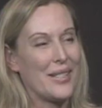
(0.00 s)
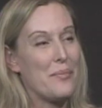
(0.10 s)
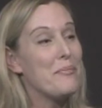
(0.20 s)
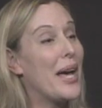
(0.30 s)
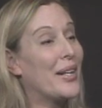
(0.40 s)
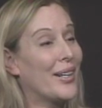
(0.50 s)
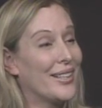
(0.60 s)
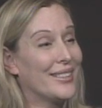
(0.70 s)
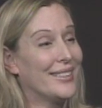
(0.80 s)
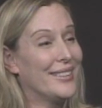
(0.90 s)
better
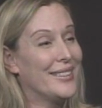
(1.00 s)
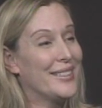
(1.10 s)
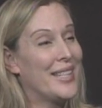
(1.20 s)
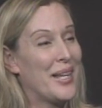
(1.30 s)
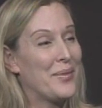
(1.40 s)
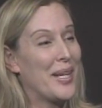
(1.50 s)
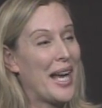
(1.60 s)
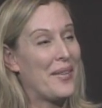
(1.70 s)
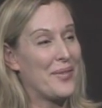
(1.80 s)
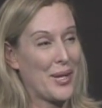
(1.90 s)
than when
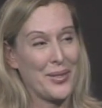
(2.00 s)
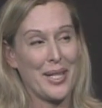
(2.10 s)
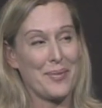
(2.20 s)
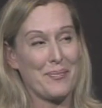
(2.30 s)
I found it.